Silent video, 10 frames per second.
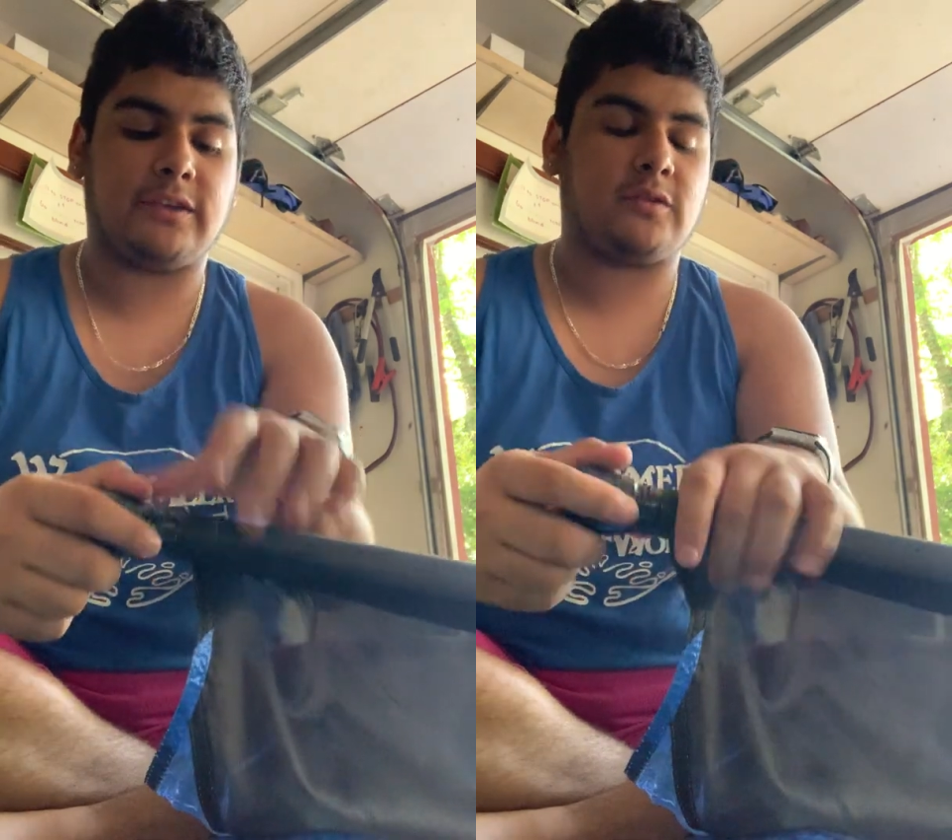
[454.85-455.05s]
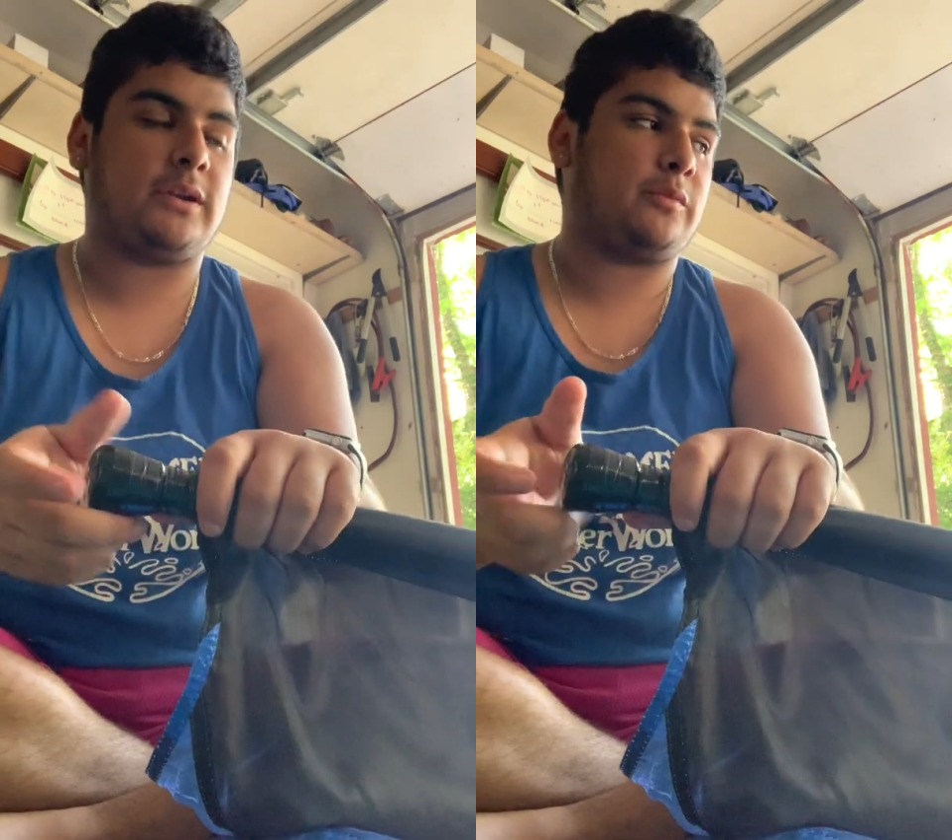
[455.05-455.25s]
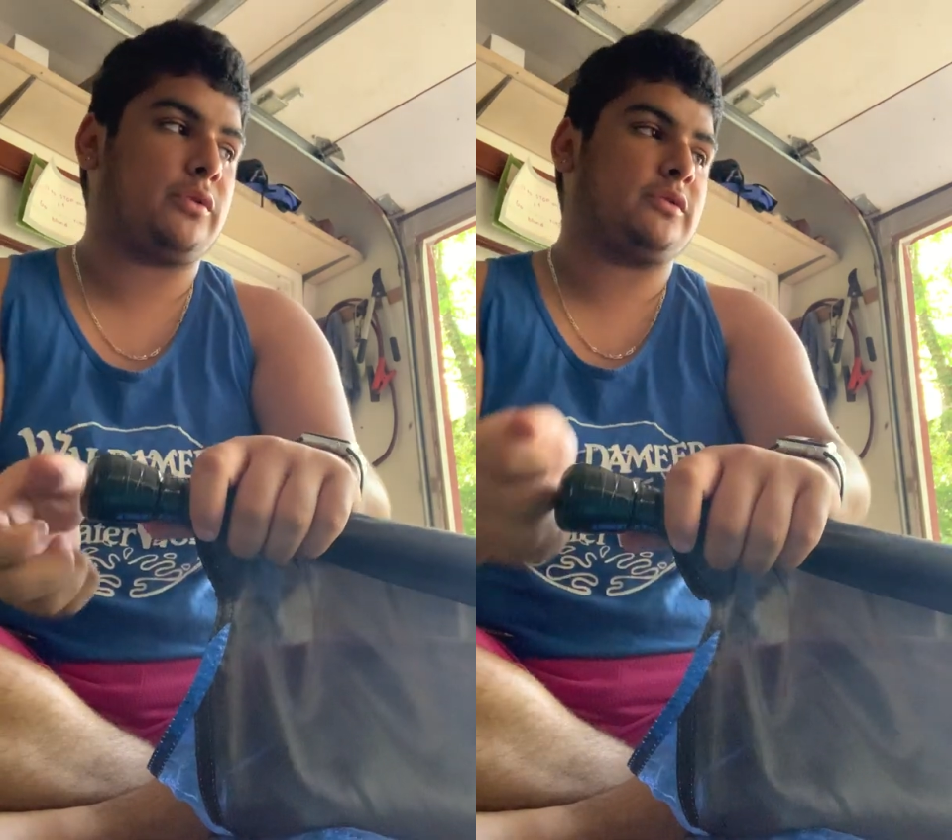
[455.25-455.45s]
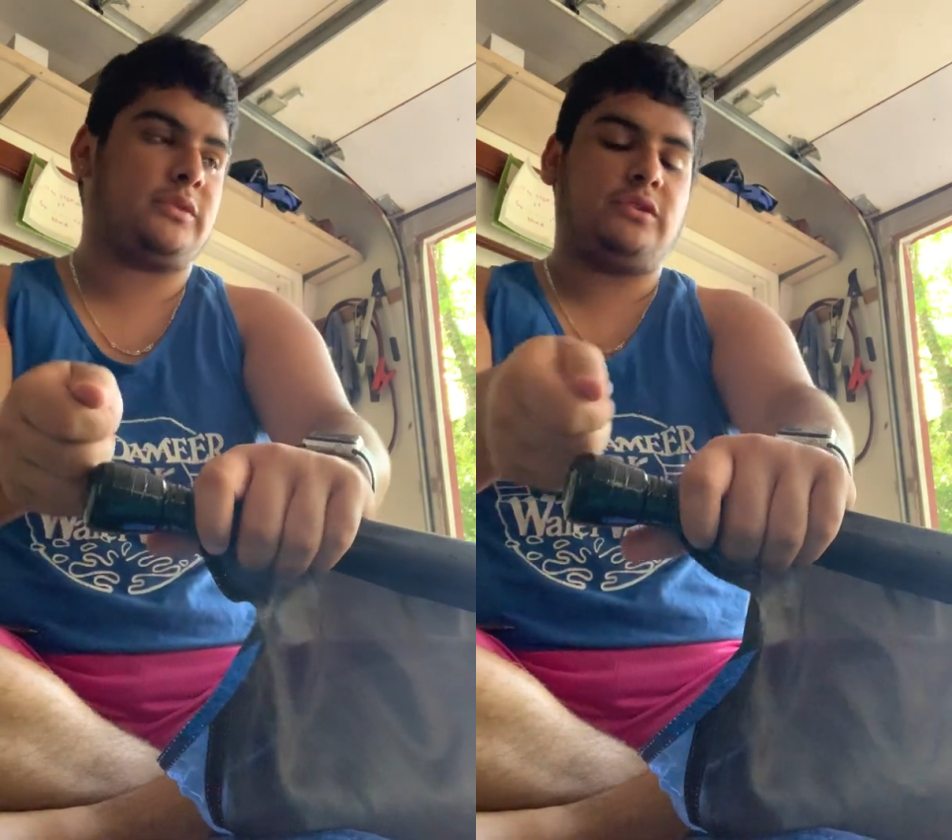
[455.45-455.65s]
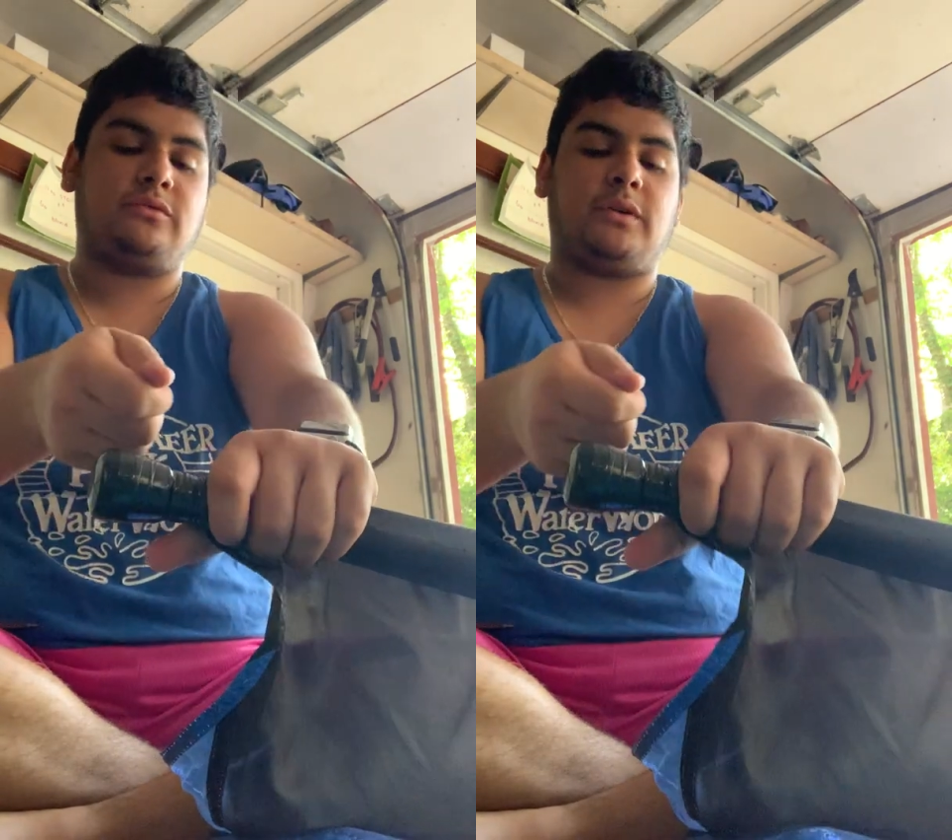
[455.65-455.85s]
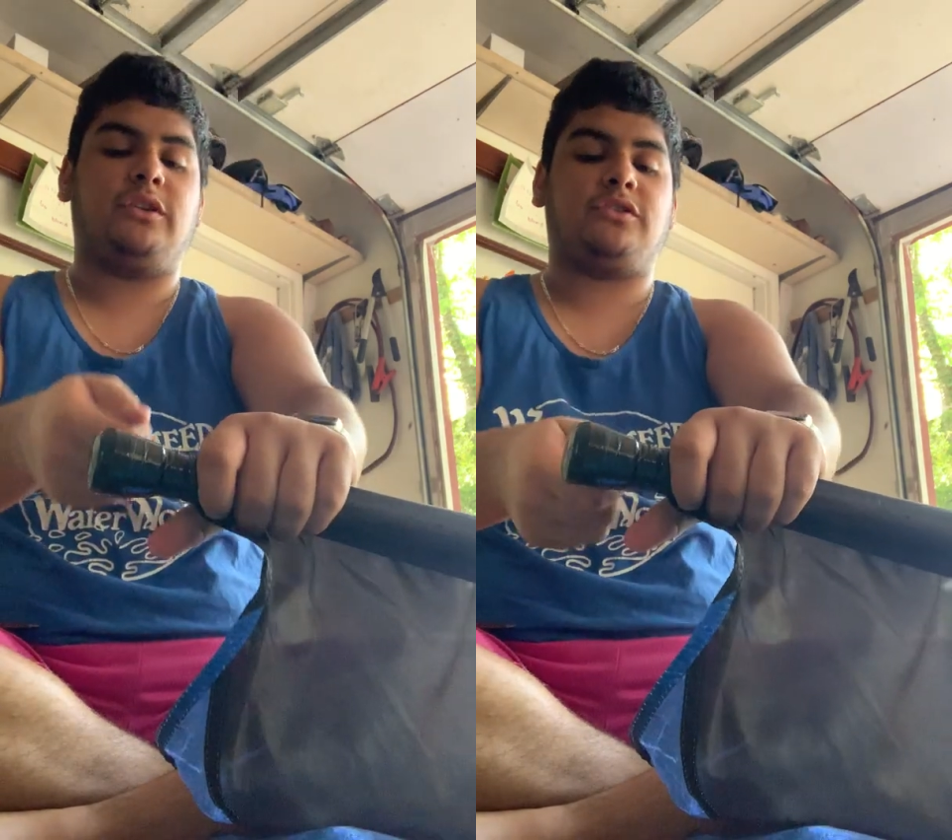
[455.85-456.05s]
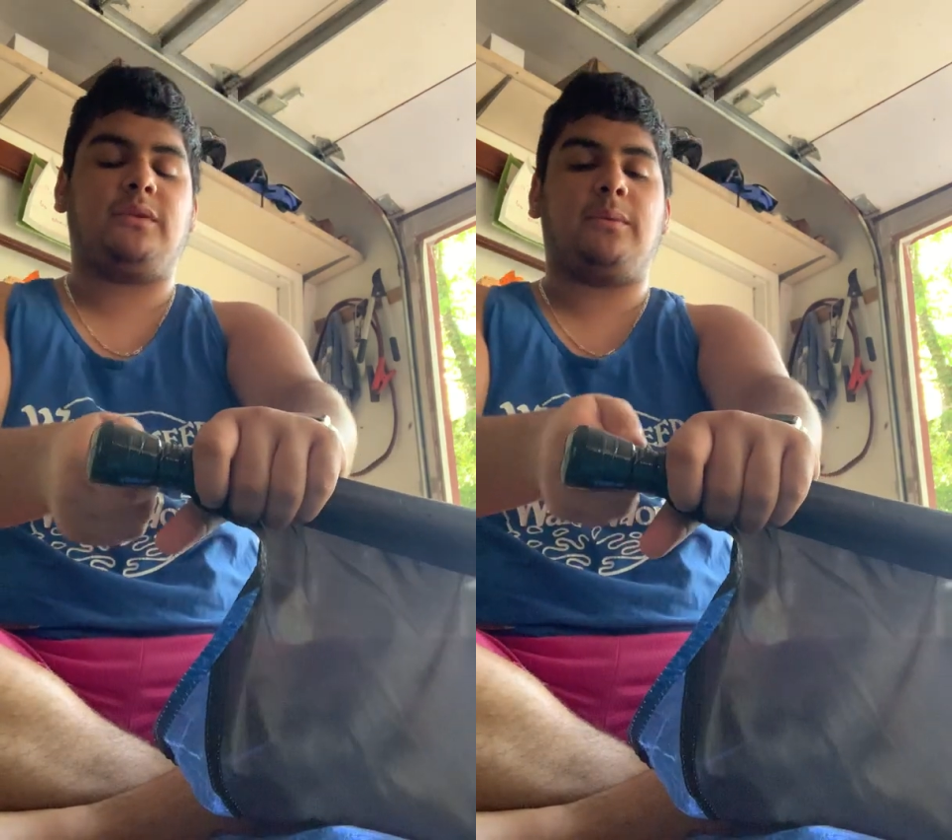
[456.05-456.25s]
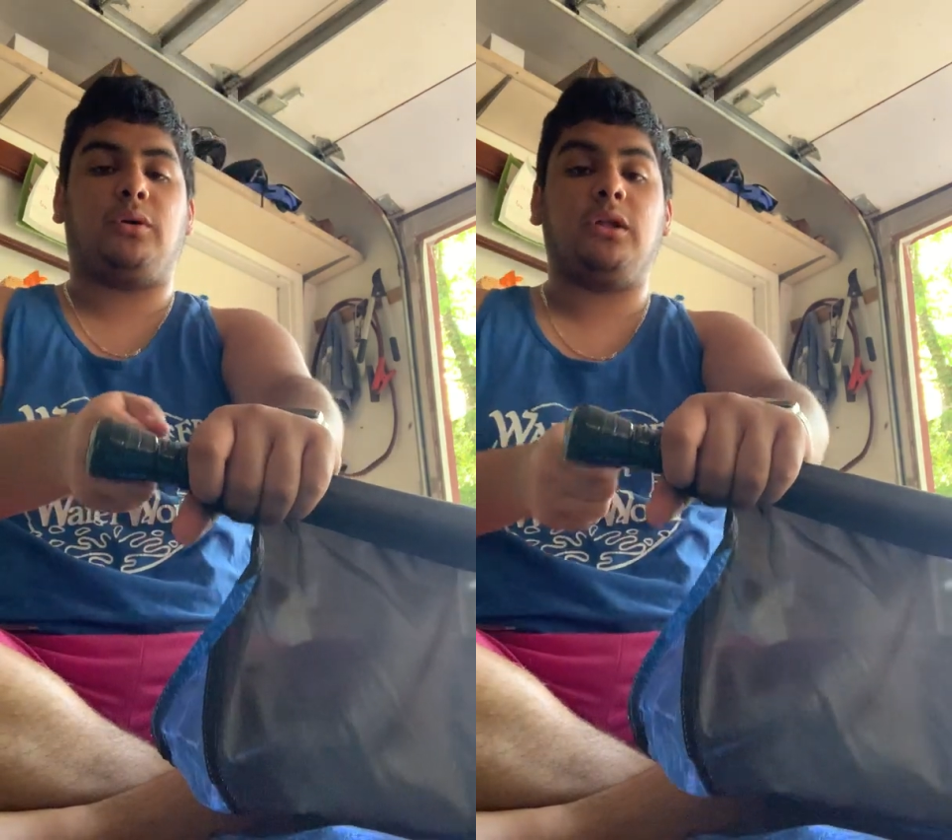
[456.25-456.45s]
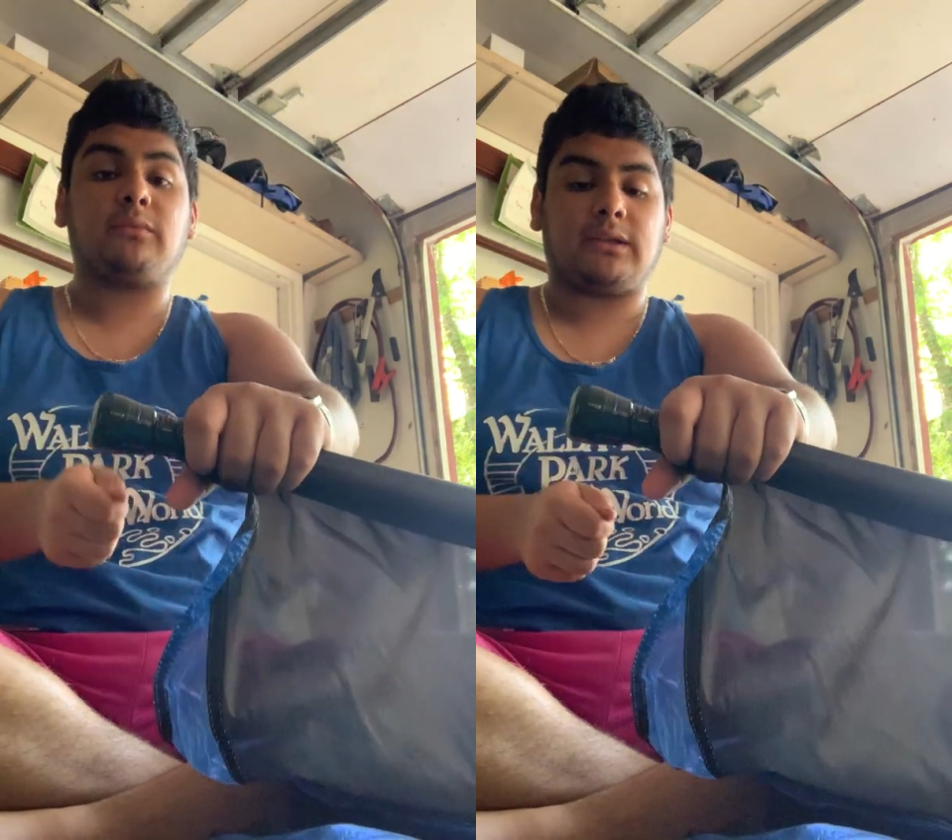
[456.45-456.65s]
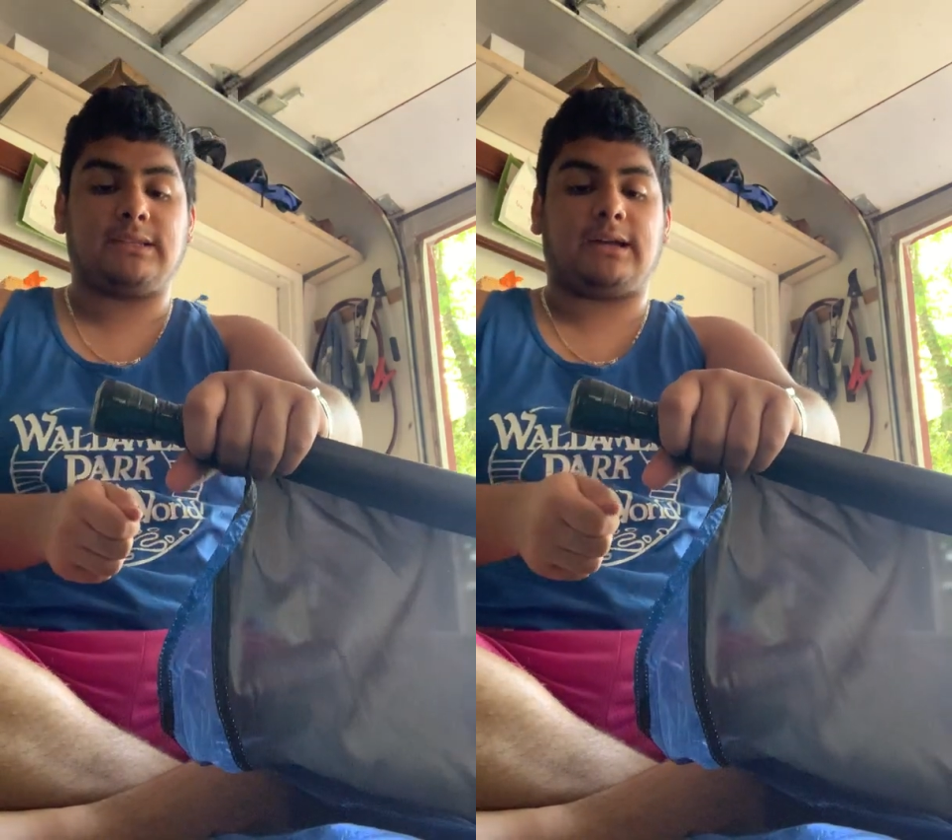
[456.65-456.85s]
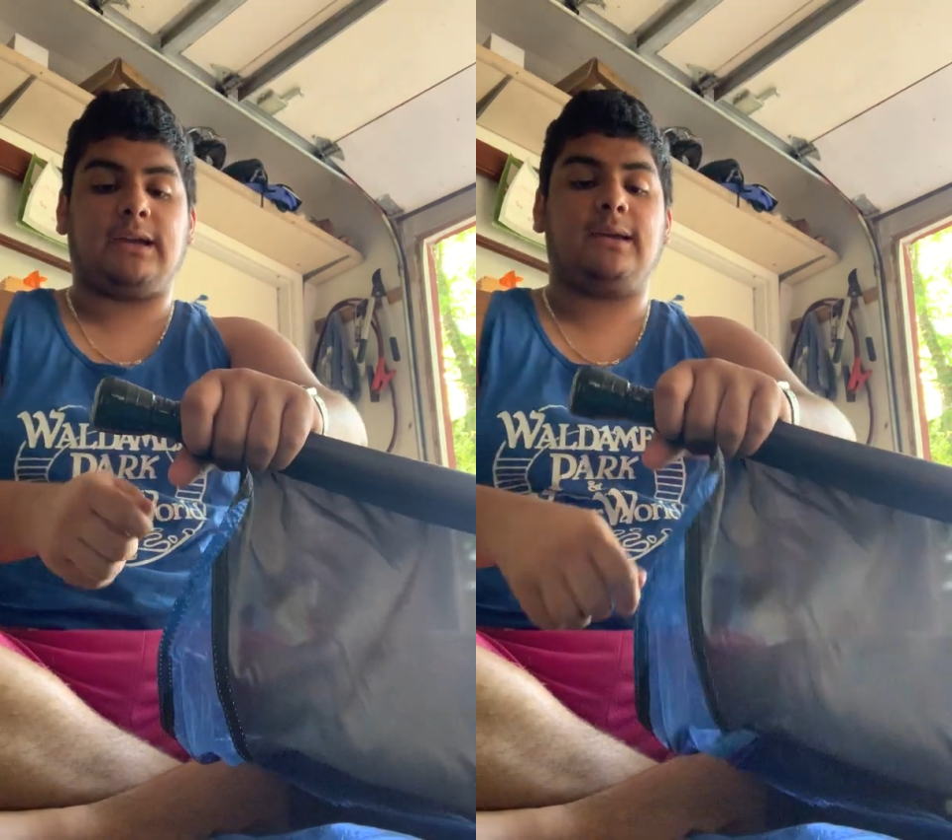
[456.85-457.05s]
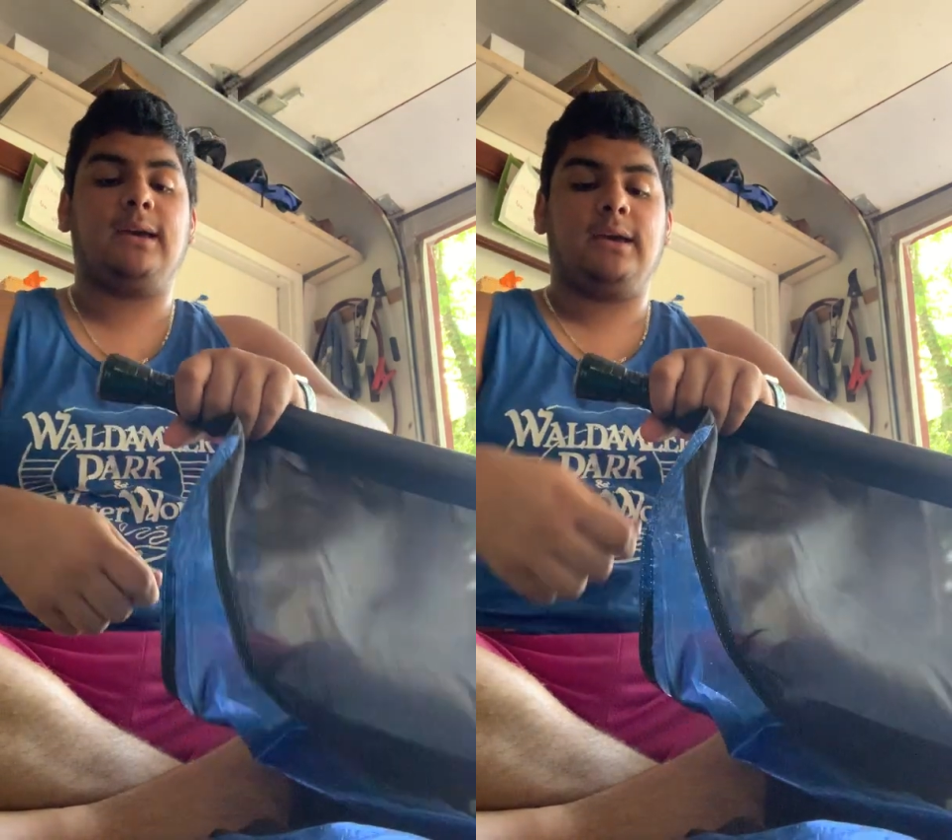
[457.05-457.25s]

So when you're doing it, pull it really tight,